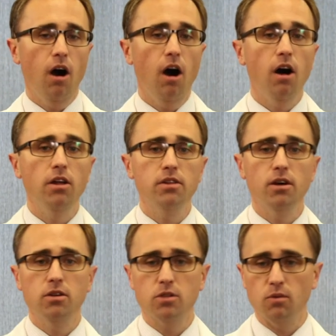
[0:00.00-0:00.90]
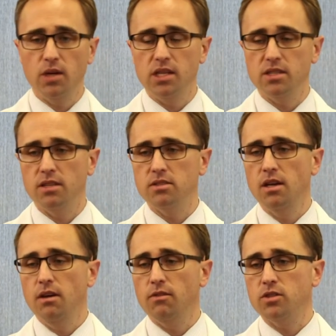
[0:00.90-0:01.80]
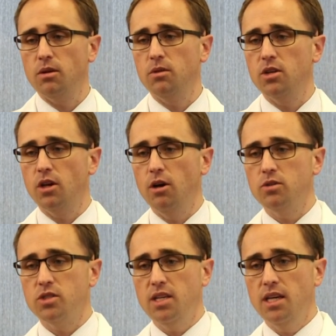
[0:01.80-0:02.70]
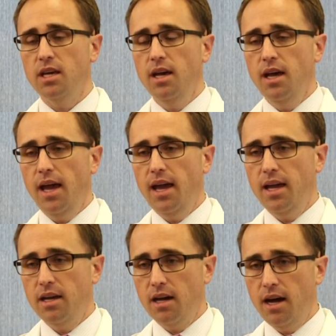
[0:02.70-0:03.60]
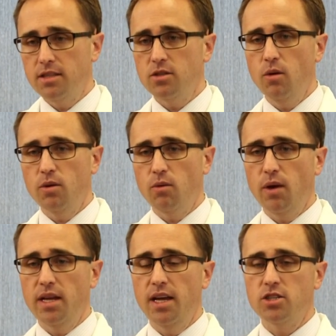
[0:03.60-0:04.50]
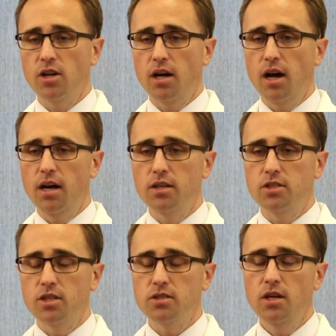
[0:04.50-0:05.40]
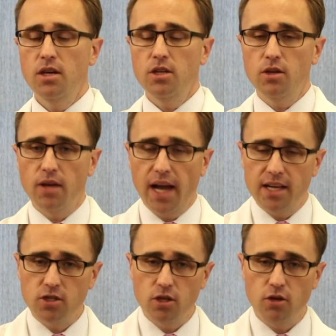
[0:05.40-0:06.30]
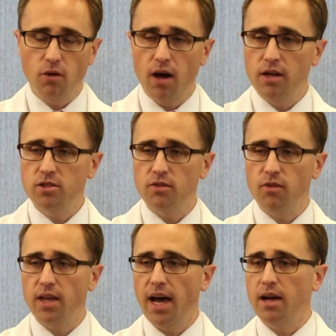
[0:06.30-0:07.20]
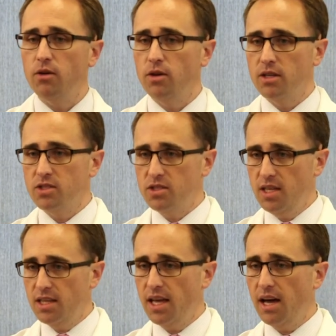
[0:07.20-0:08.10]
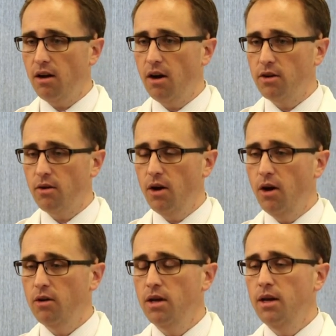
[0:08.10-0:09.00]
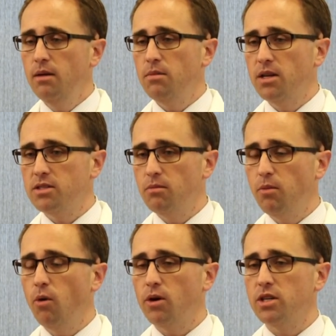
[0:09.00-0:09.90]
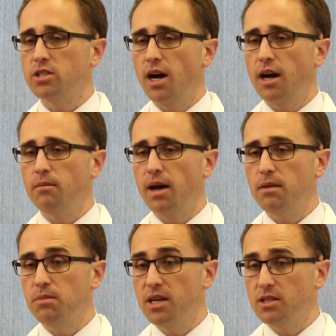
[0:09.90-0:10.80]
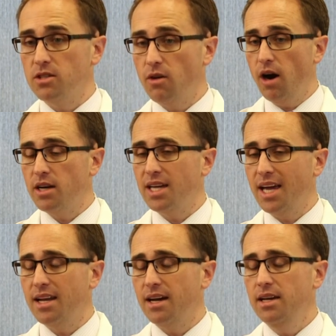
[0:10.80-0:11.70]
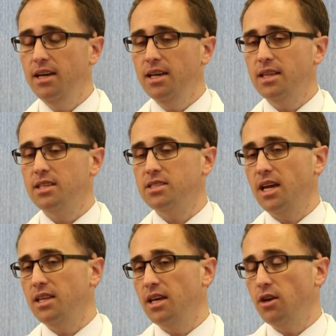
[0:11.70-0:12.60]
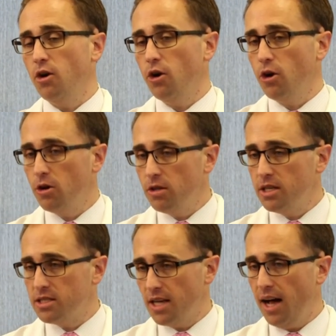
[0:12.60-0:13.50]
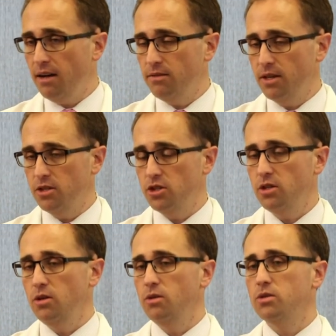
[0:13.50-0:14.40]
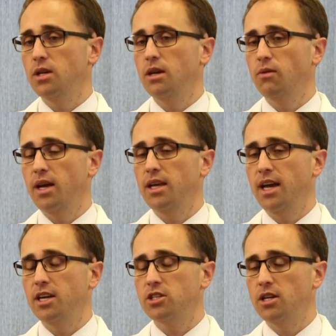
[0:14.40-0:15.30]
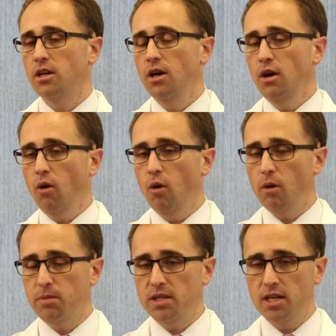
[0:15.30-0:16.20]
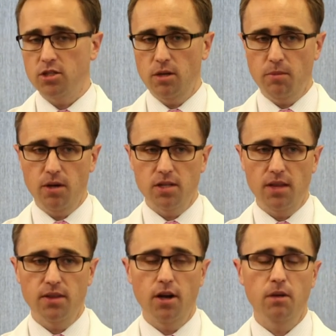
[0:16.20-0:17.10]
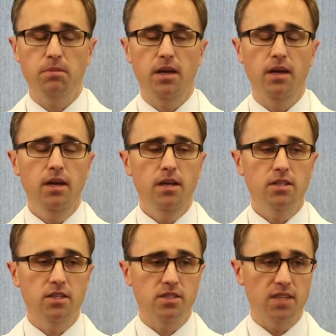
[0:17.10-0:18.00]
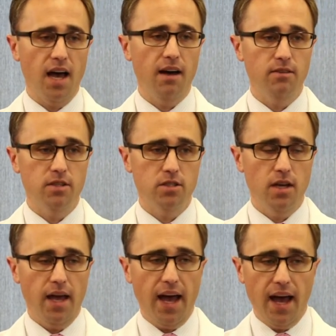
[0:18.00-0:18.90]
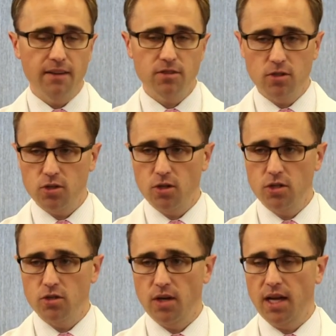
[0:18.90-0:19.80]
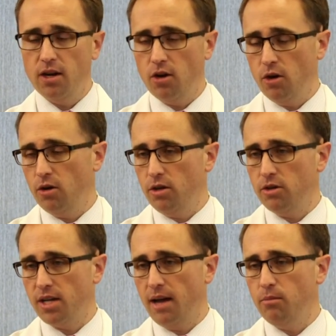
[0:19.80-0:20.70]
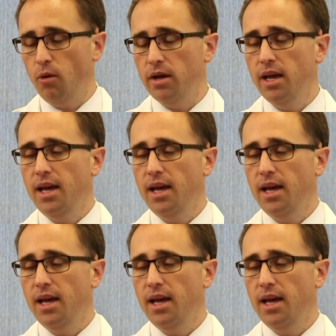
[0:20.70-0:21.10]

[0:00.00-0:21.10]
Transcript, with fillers: all of those are reasons for someone to go seek a consult with a radiation oncologist. You can ask your urologist for that, or you can seek that on your own, but it's important to talk about it because are data that say that early salvage using radiation or potentially proton therapy to salvage after surgery at an earlier time point